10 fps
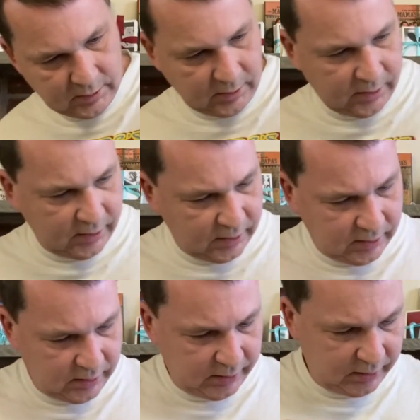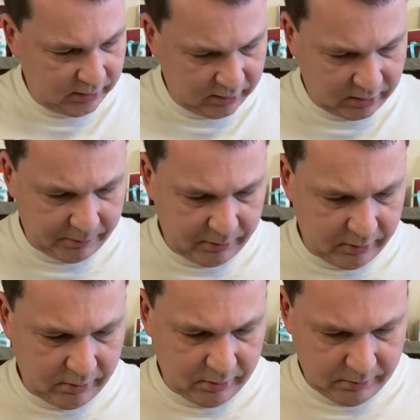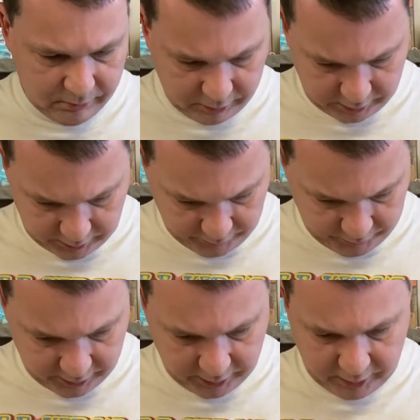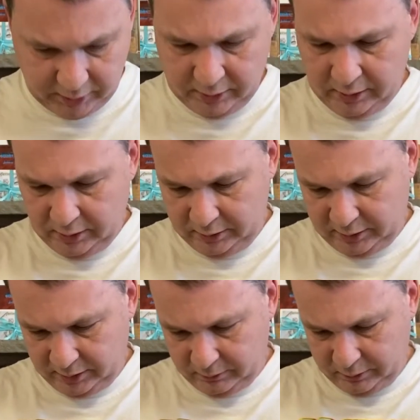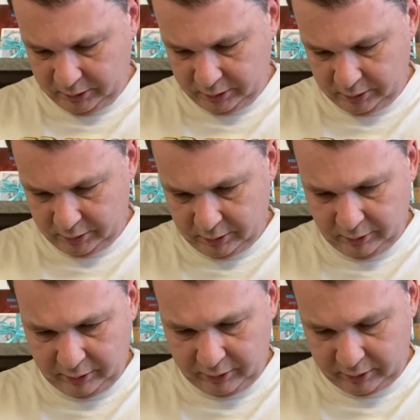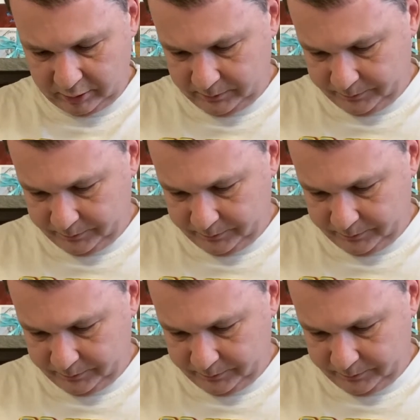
Uh, and a couple more of the Down to Earth.